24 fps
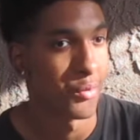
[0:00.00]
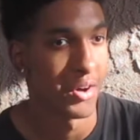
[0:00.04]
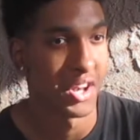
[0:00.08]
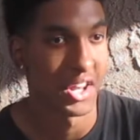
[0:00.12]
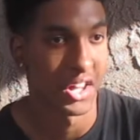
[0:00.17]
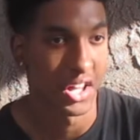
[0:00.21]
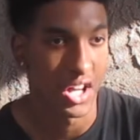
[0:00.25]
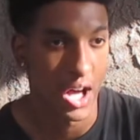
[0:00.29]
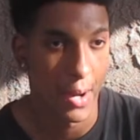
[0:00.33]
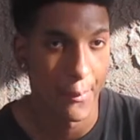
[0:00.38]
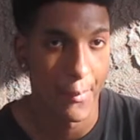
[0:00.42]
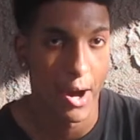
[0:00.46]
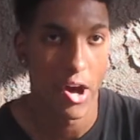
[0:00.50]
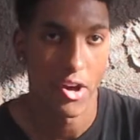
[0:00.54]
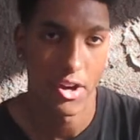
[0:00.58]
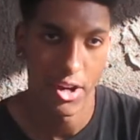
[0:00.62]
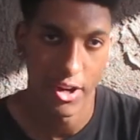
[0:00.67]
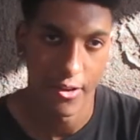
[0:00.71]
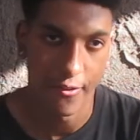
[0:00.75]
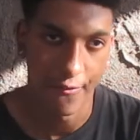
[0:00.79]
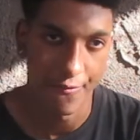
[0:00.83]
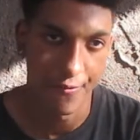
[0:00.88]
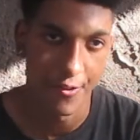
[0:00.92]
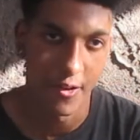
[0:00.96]
want to come out
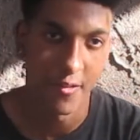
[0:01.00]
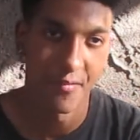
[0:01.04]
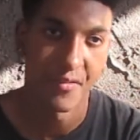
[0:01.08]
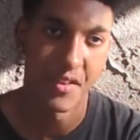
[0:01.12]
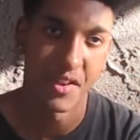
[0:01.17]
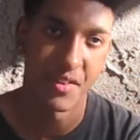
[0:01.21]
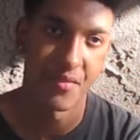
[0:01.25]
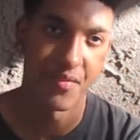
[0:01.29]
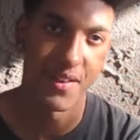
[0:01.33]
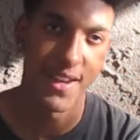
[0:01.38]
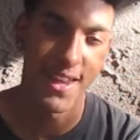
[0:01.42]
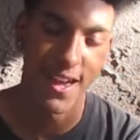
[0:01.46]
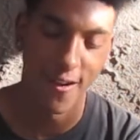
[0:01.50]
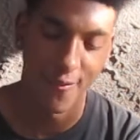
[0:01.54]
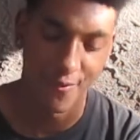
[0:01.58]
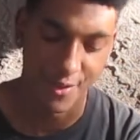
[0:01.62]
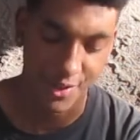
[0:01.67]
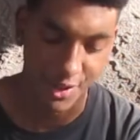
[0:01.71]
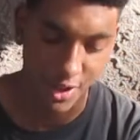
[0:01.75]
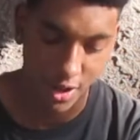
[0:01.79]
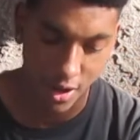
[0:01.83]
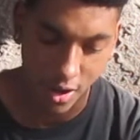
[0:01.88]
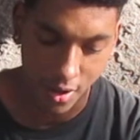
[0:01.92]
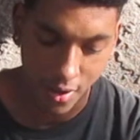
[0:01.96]
here and film this video for
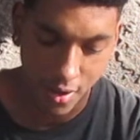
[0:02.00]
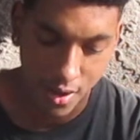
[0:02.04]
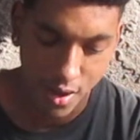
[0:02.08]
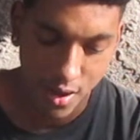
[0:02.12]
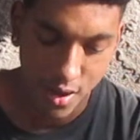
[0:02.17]
y'all.